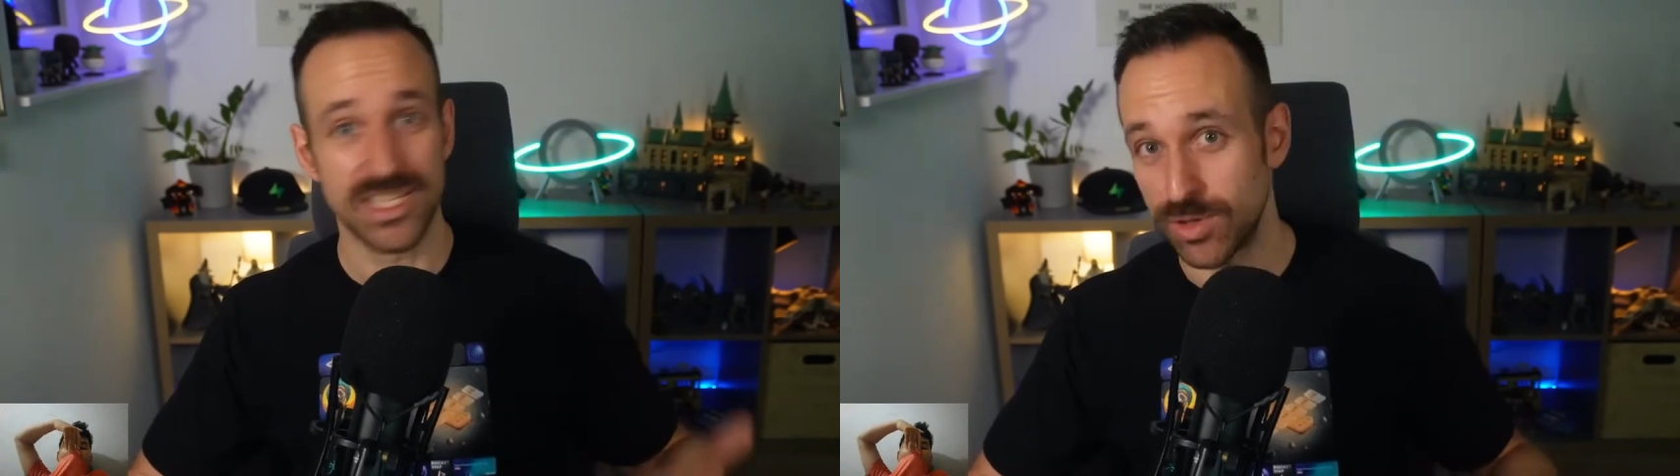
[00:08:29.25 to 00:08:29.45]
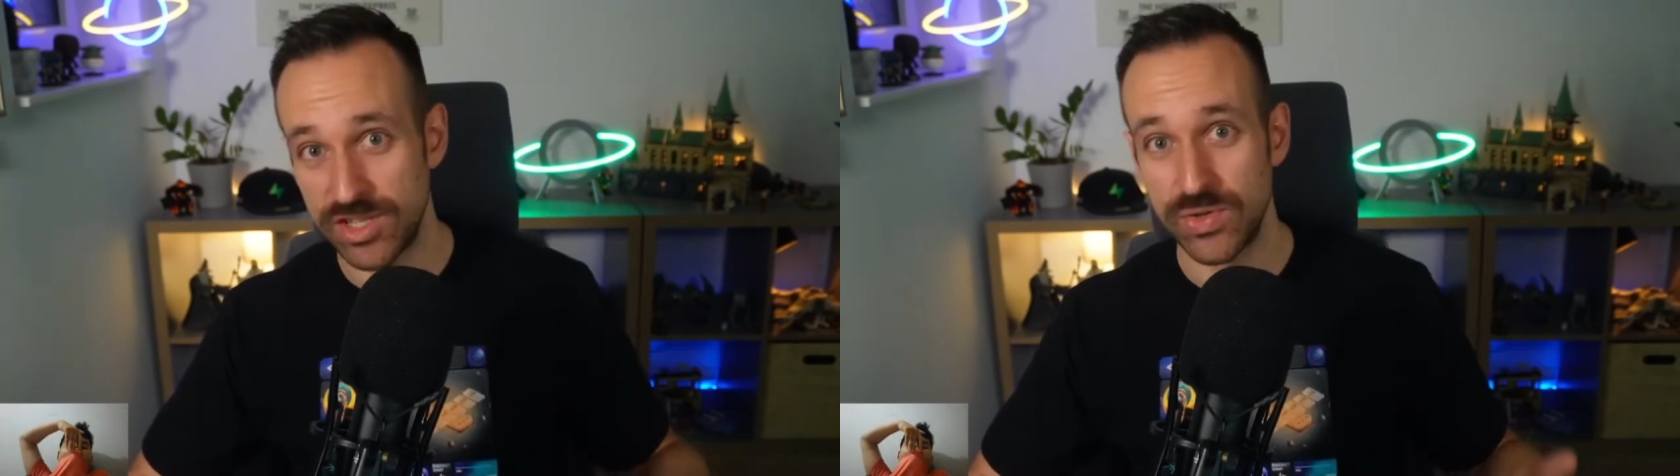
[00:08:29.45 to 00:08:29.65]

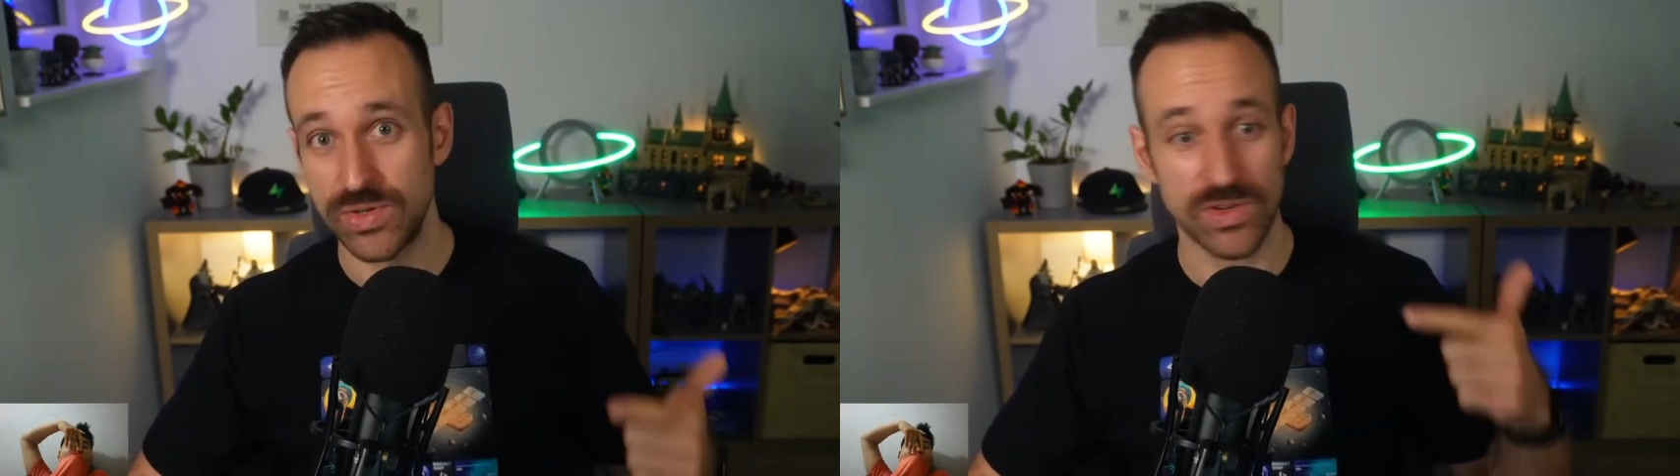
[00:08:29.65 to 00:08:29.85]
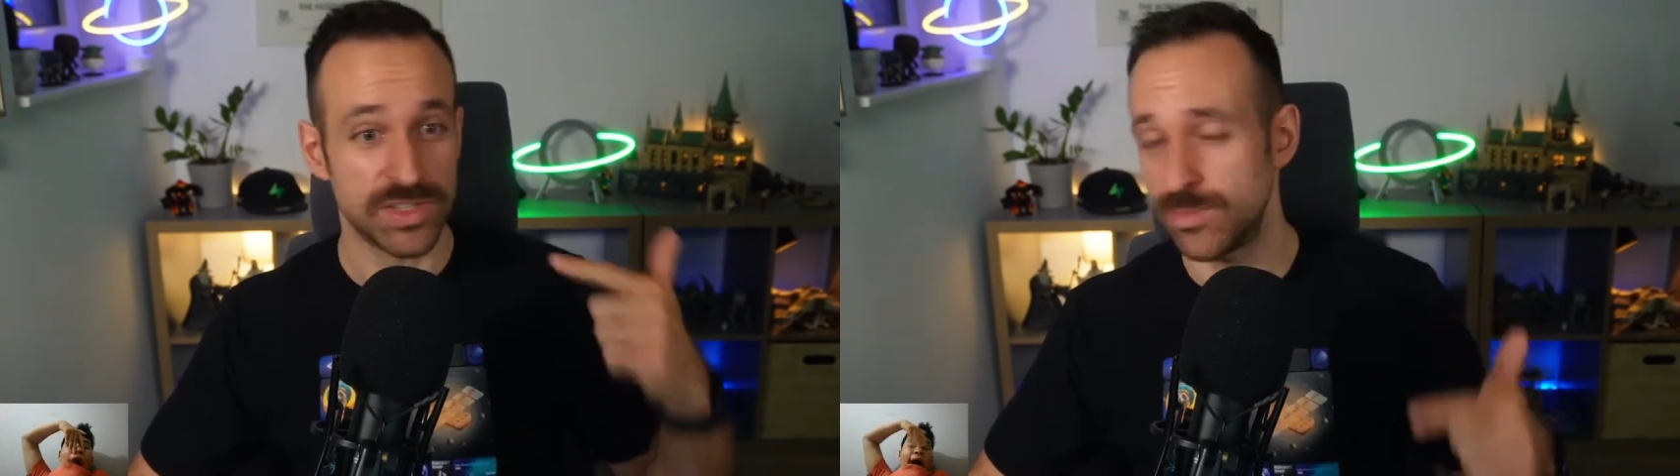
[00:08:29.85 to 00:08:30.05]
deploy to
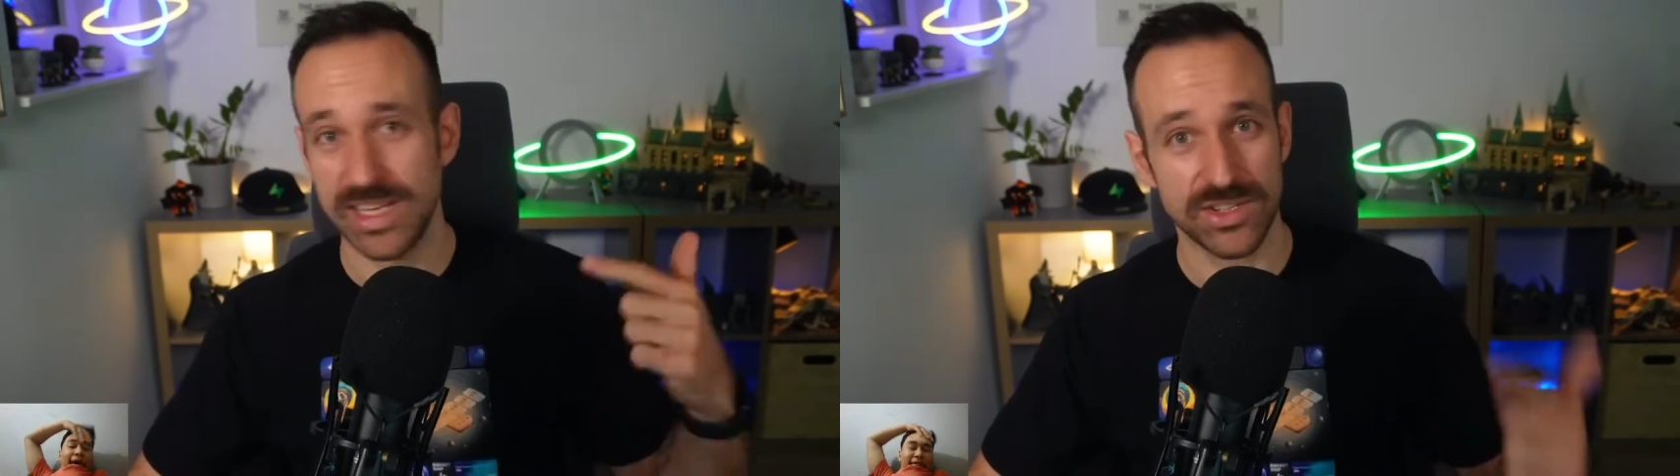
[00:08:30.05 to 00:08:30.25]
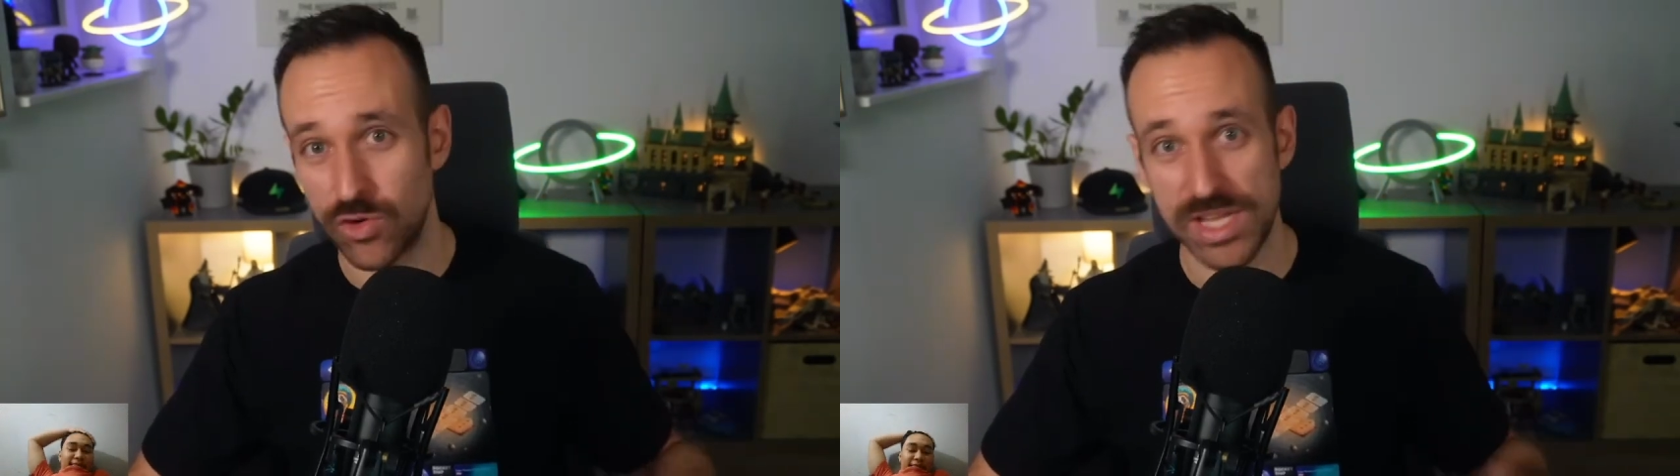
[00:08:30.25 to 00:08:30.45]
your
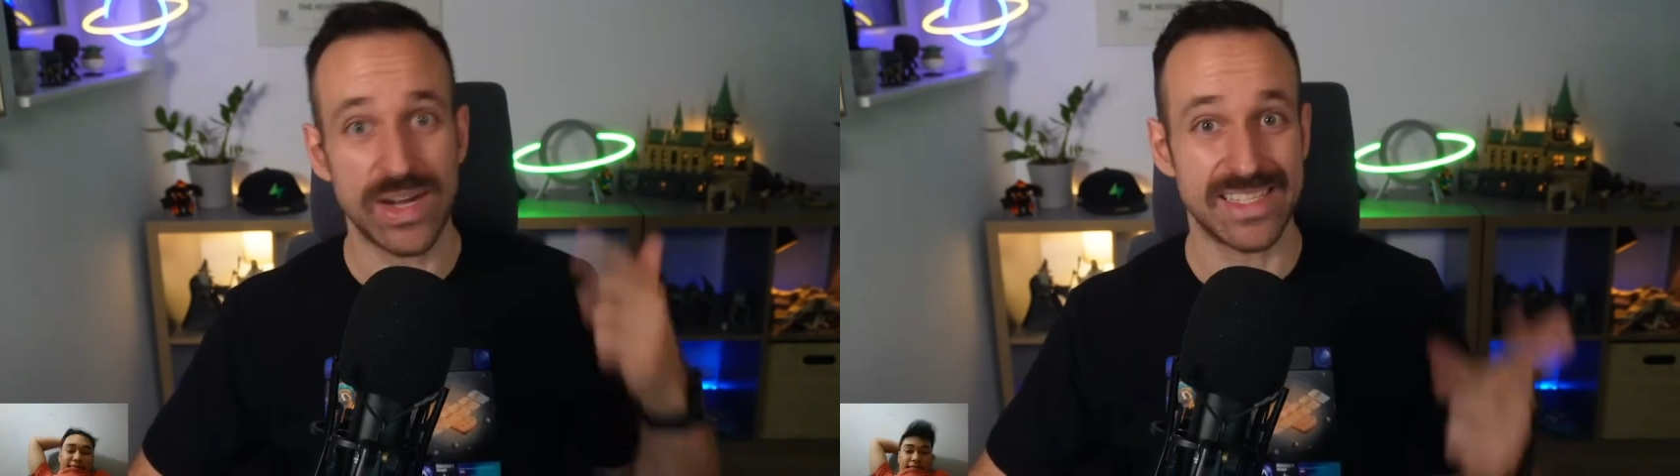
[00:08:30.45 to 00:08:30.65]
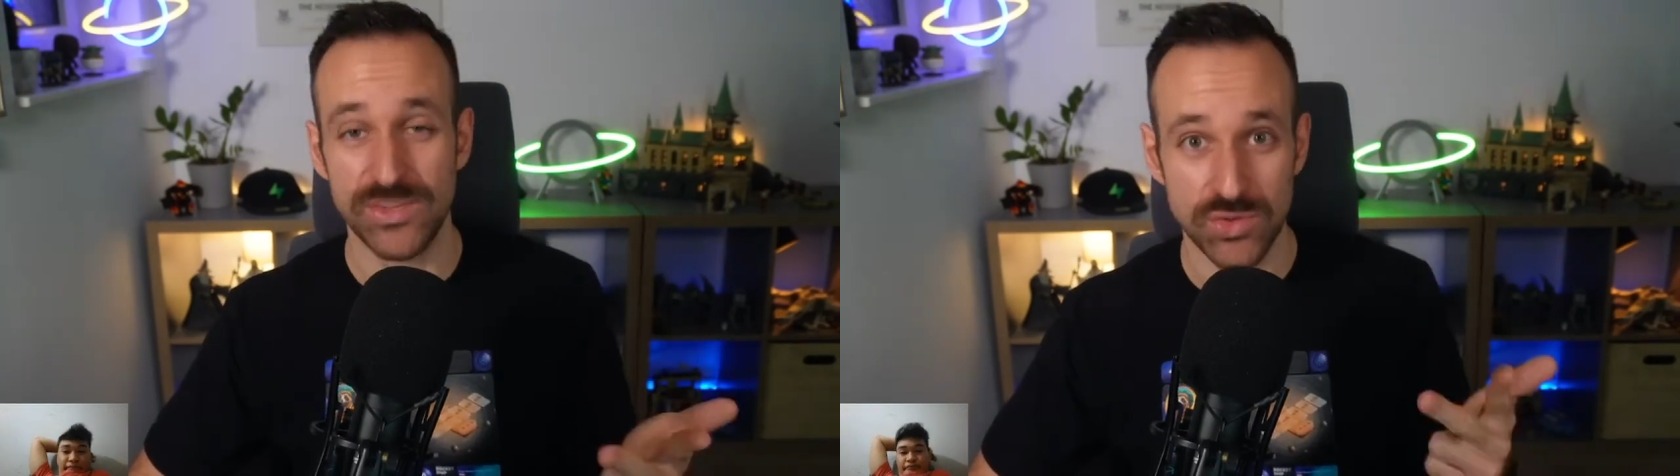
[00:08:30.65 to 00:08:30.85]
simulator or
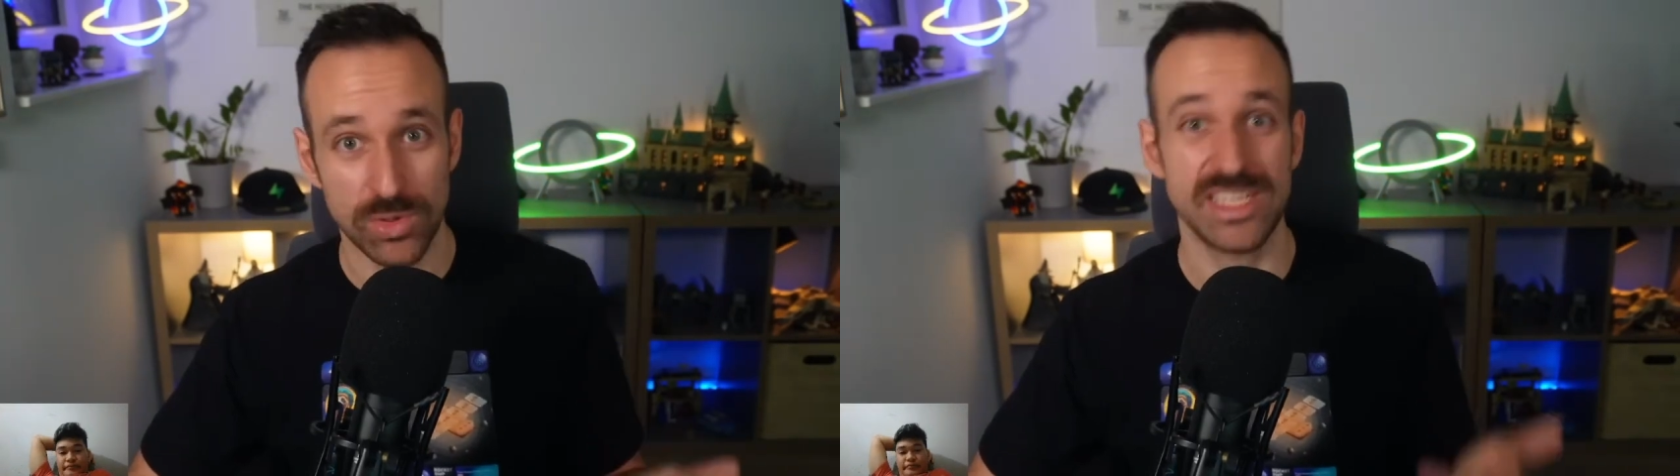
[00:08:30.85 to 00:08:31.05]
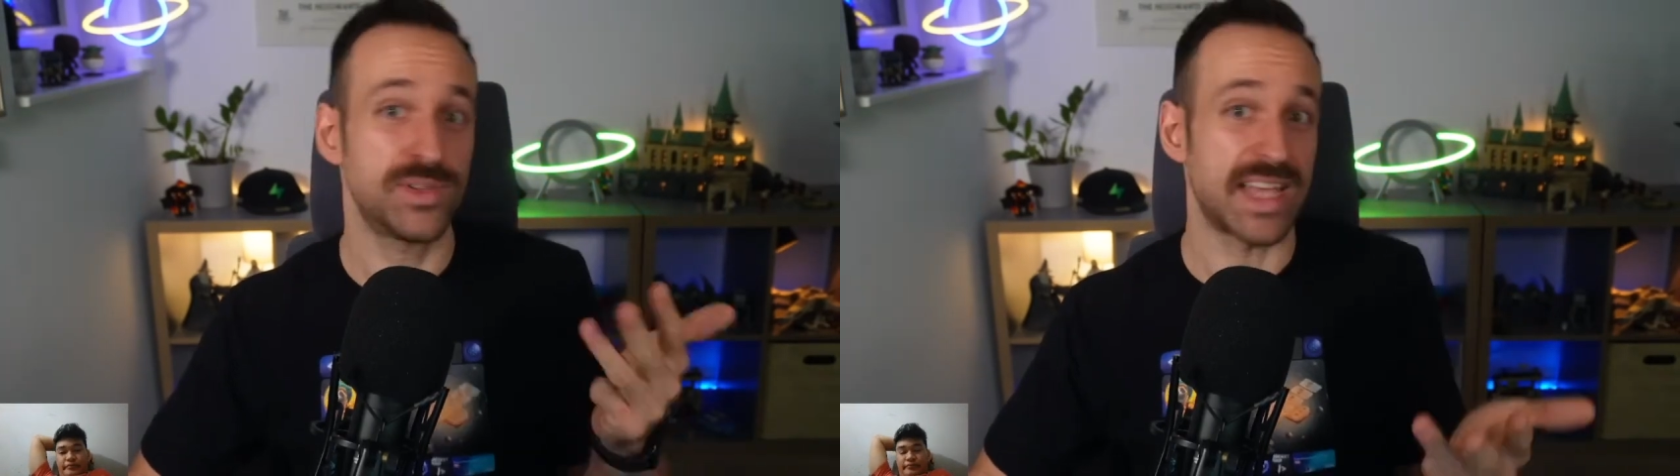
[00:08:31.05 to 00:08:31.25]
device, and even do a
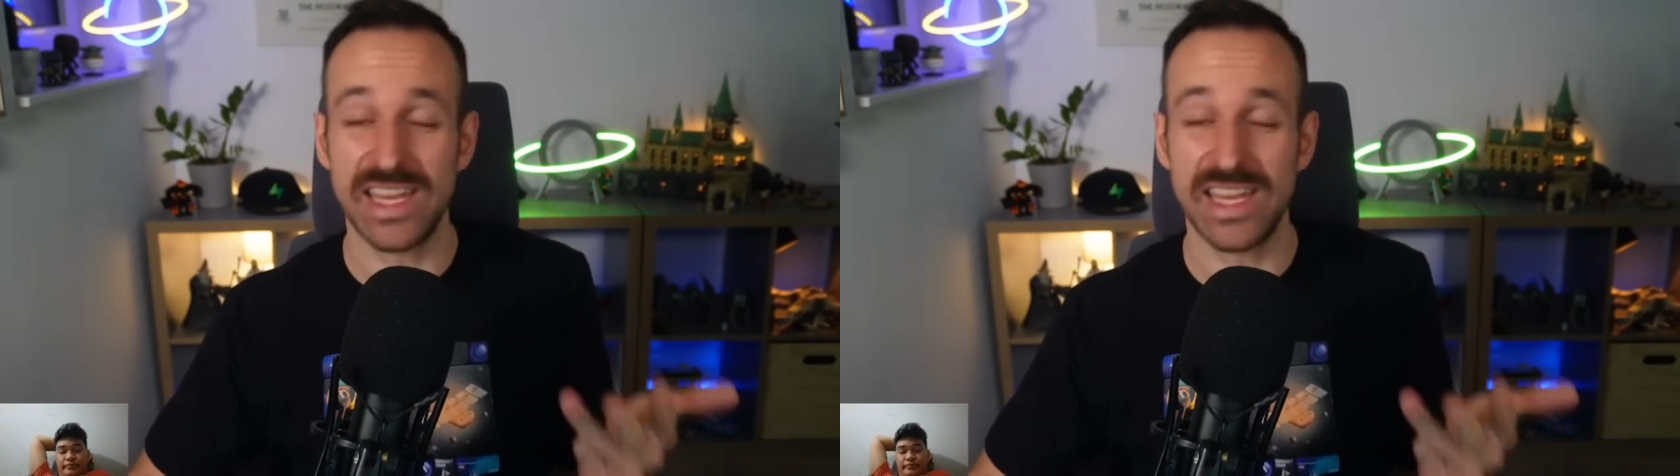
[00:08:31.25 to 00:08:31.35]
release build.